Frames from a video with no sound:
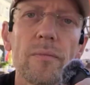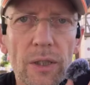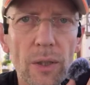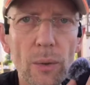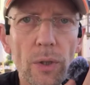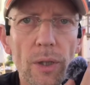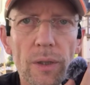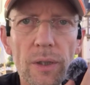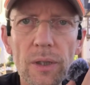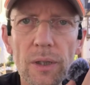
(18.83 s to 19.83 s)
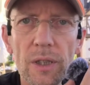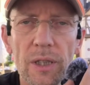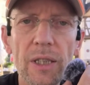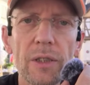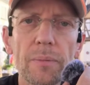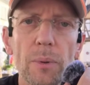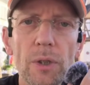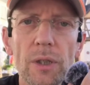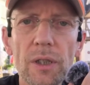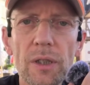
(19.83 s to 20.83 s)
So the decisive
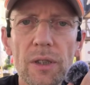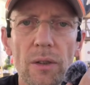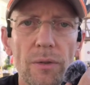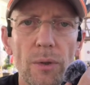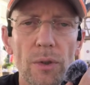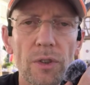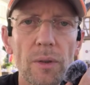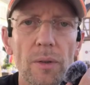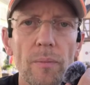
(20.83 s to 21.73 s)
point is, of course,